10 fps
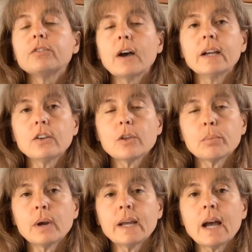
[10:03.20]
find the
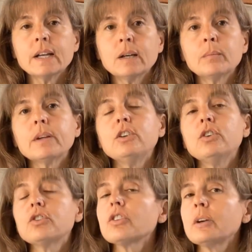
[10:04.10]
prey item.
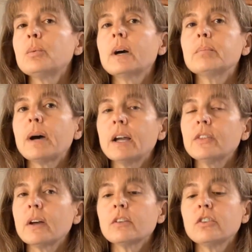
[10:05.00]
Usually what
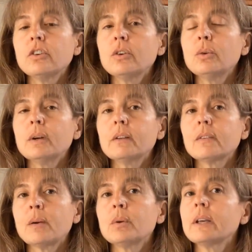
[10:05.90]
pythons do is
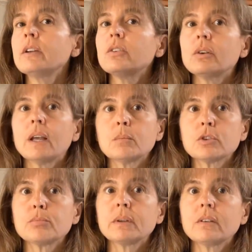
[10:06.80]
they will get into an
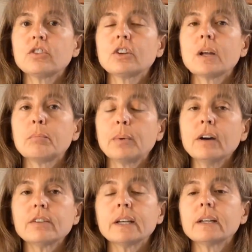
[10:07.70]
ambush position
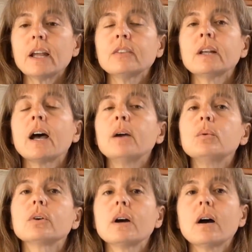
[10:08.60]
above it, and then I
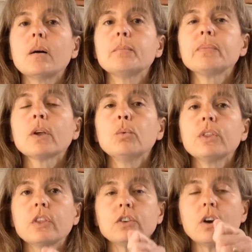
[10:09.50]
will come
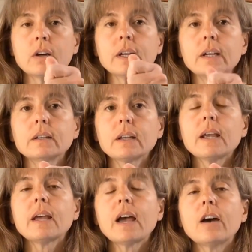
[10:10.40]
with the target,
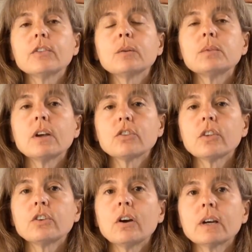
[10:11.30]
have them touch
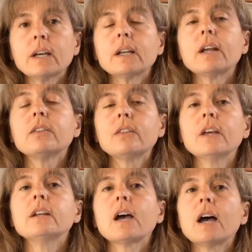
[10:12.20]
the target, and
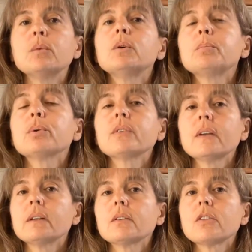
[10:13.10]
then I will
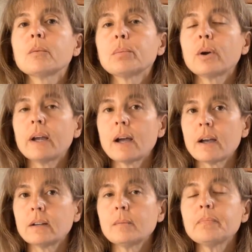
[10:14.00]
present the prey
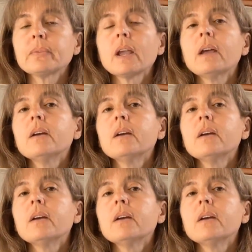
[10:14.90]
item.